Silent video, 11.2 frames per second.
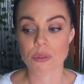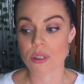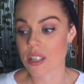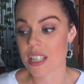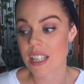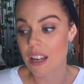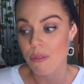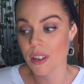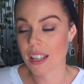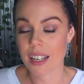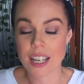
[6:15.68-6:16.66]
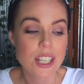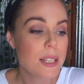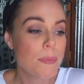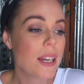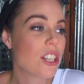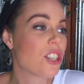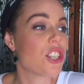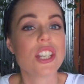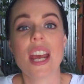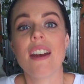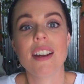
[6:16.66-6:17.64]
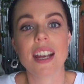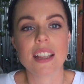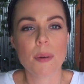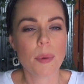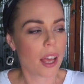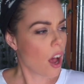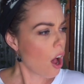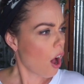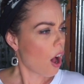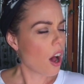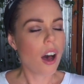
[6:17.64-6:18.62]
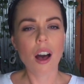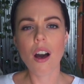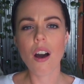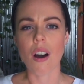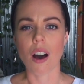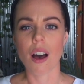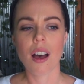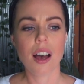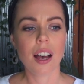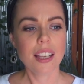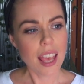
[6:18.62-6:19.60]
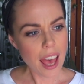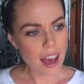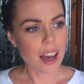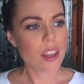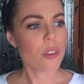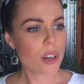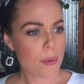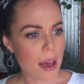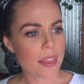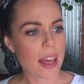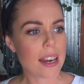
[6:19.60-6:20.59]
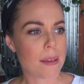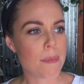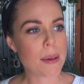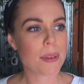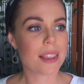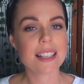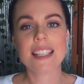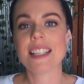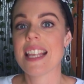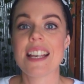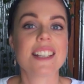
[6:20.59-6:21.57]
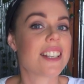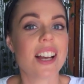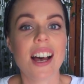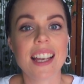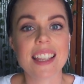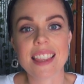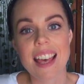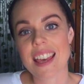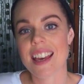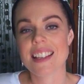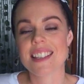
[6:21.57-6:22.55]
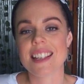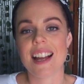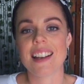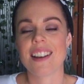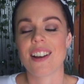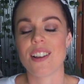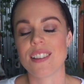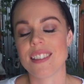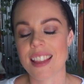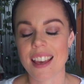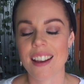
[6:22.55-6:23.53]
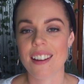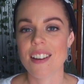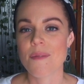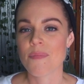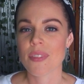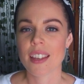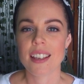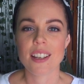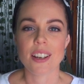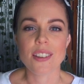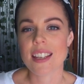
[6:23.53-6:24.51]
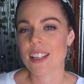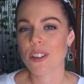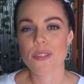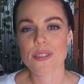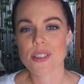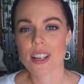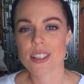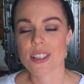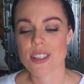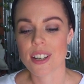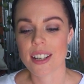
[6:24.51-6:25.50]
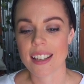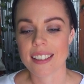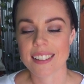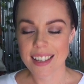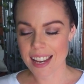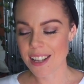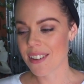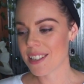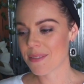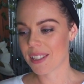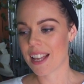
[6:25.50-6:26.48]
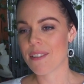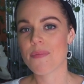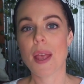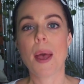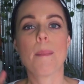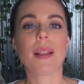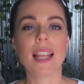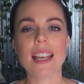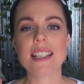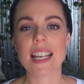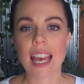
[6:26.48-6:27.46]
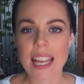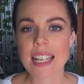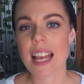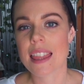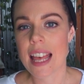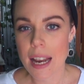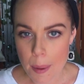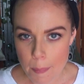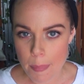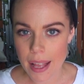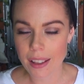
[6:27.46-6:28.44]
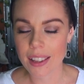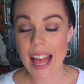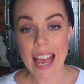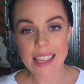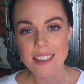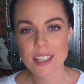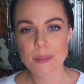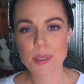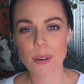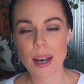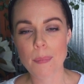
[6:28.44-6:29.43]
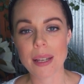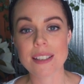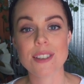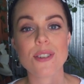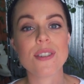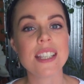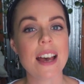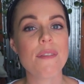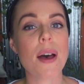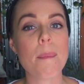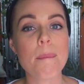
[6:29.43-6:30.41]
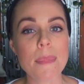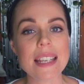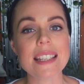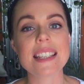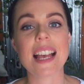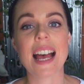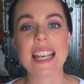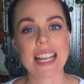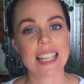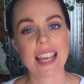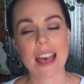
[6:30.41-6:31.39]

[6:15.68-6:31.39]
into their reality just by sharing it. They'll be like, oh, yeah, I thought about that. And maybe this is their sign that they get started on their, you know, their law of attraction journey. Anyways, my love, please hit that bell and the subscribe button so you never miss another